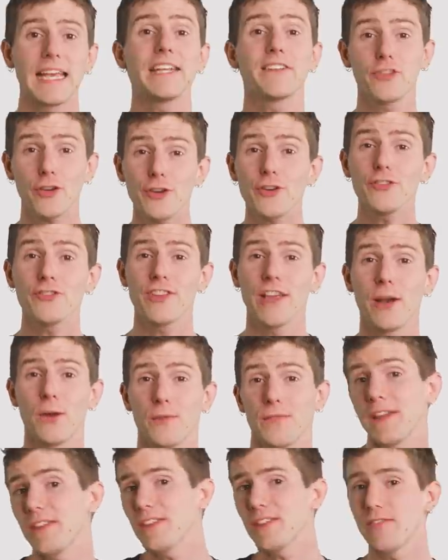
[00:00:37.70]
It turns
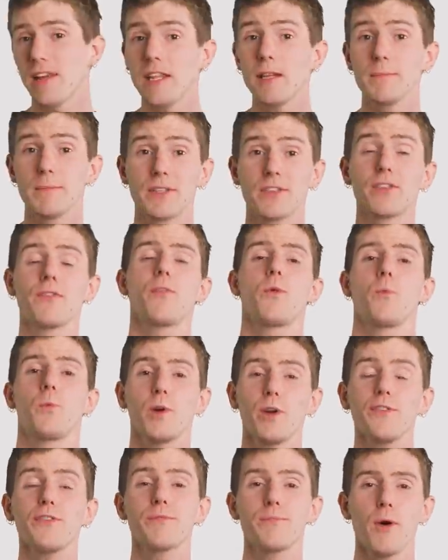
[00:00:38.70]
out that development of the
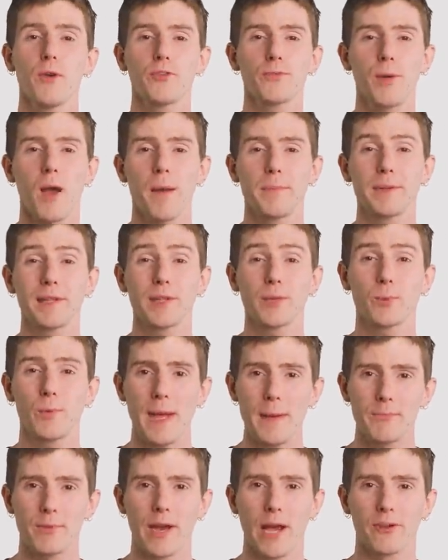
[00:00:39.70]
world's most popular
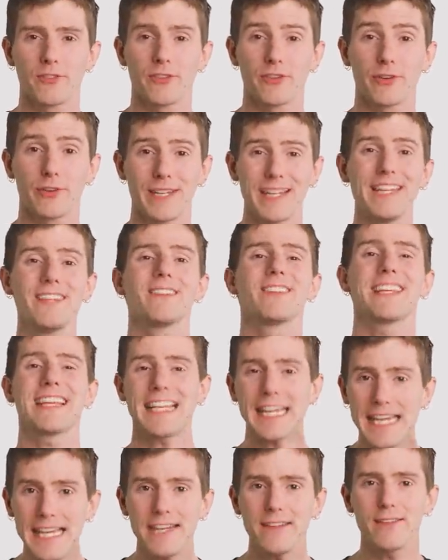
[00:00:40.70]
web browser is
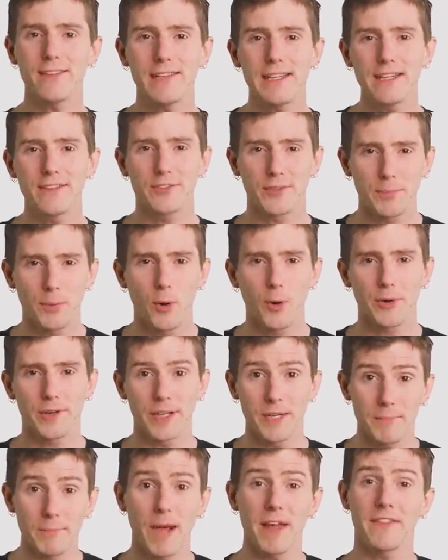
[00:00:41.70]
easily
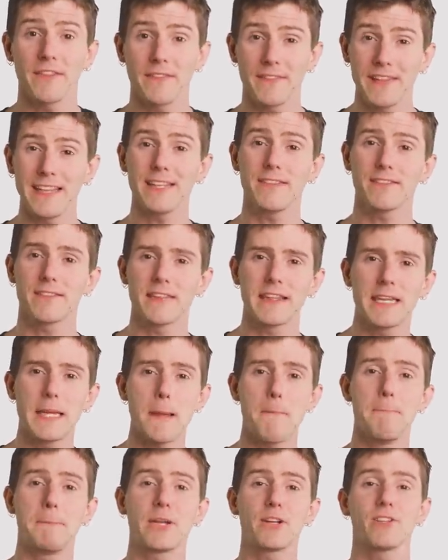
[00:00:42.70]
supported by the things that
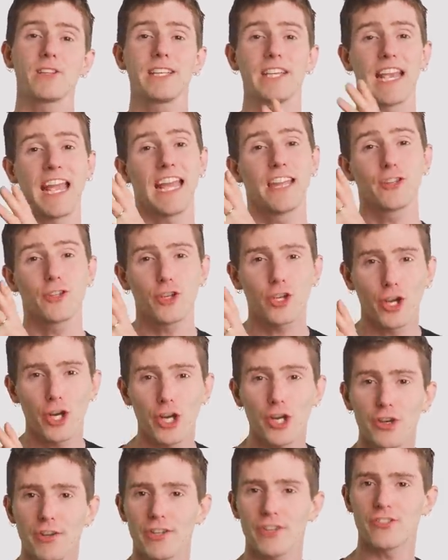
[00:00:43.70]
it merely
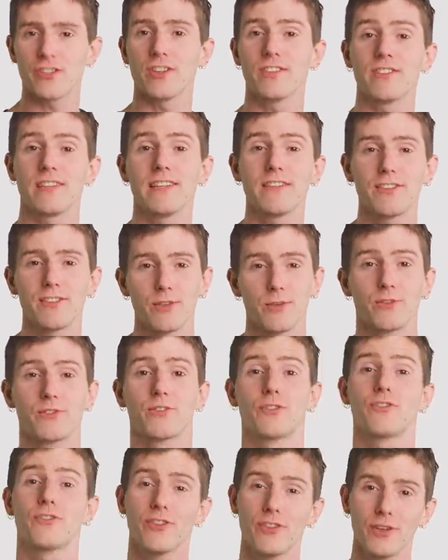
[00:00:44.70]
encourages its
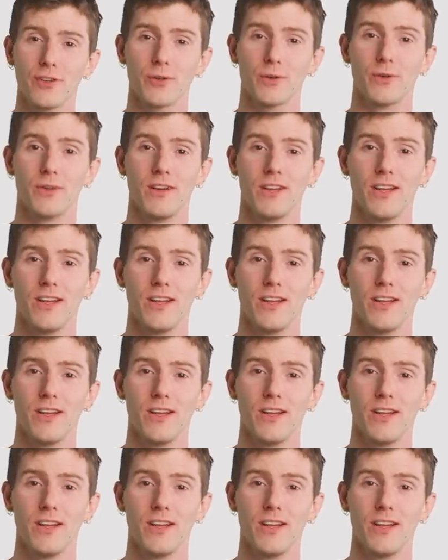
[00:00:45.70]
users to do.